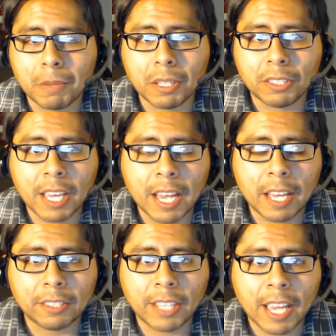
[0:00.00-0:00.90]
I mean,
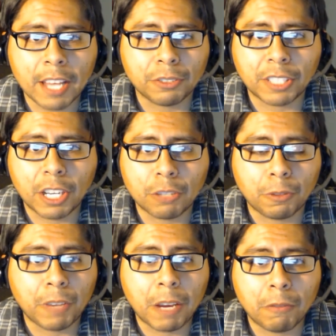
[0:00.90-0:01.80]
Seattle's
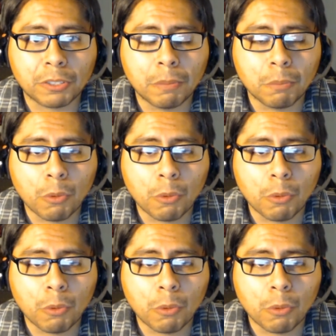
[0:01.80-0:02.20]
schedule favors them